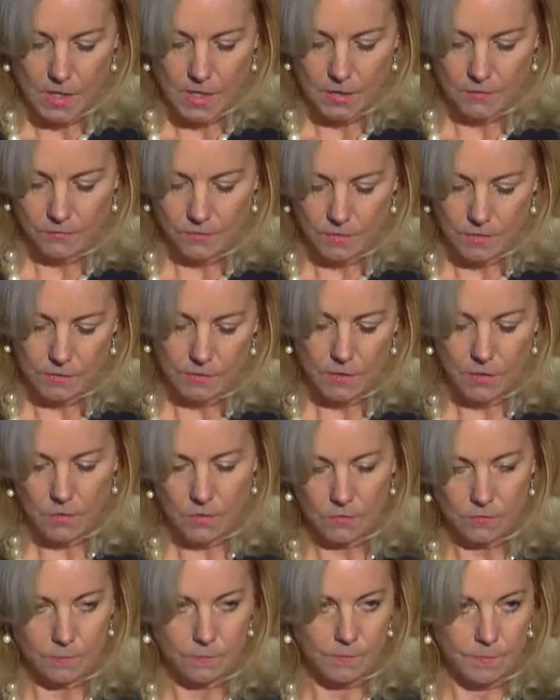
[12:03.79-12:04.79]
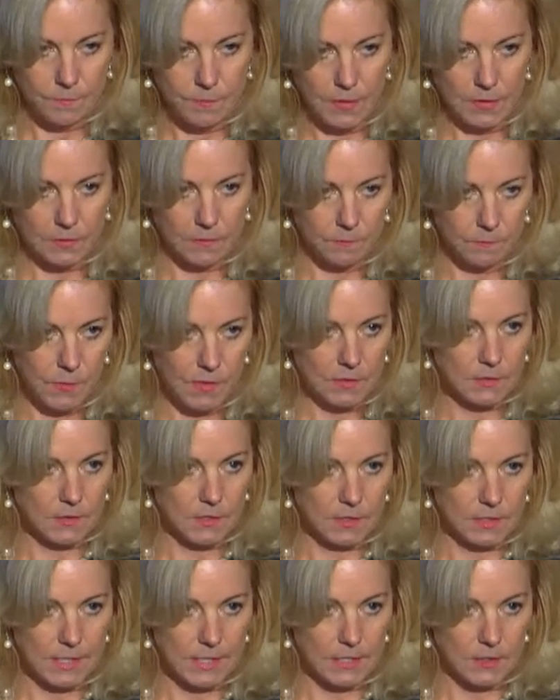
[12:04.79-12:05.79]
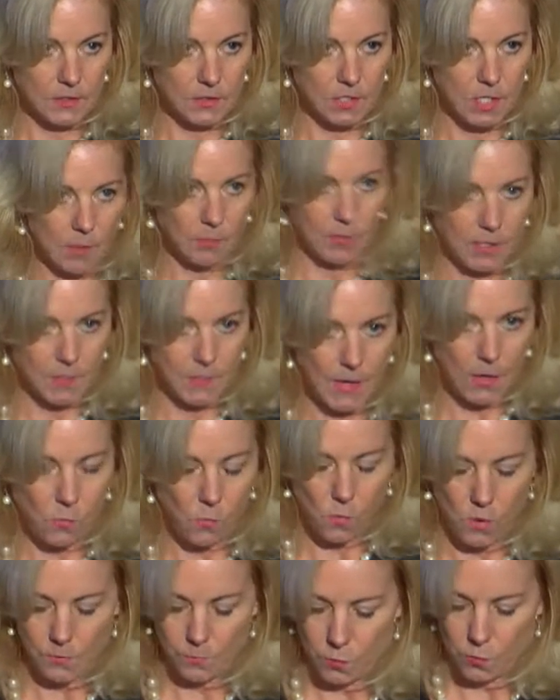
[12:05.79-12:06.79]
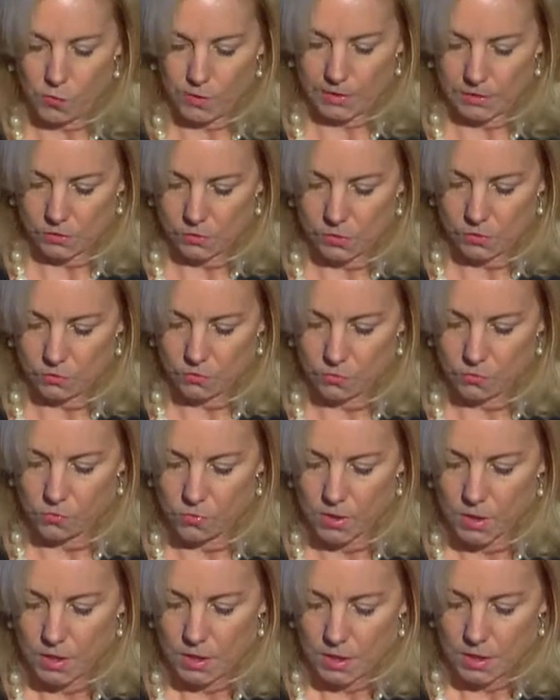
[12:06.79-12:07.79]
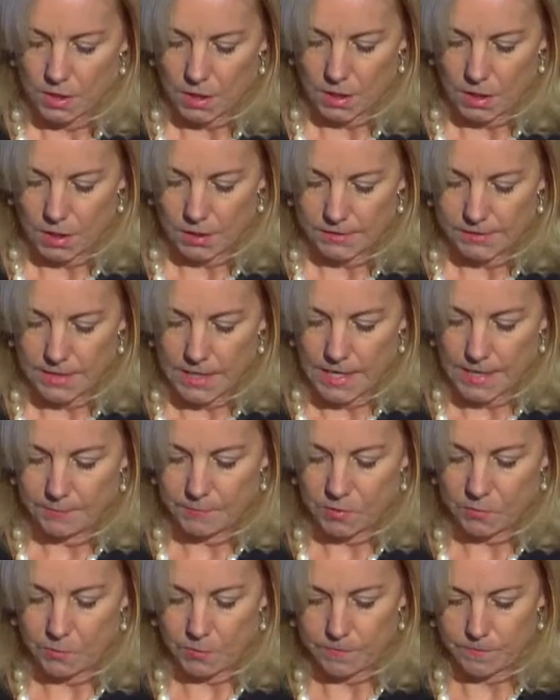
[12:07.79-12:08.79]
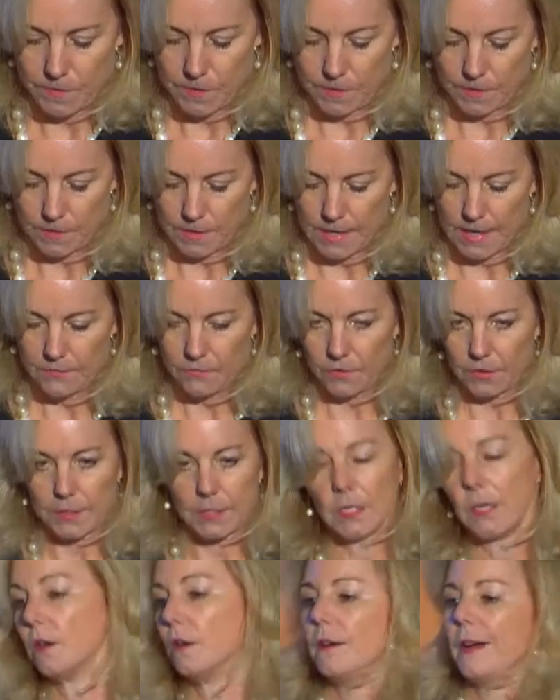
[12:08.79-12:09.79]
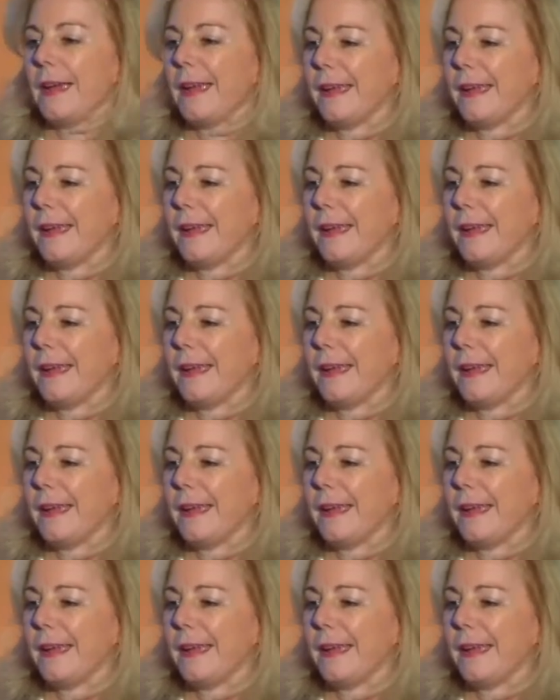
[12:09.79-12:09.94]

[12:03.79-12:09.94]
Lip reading: business data is doubling about 1.2 times every year.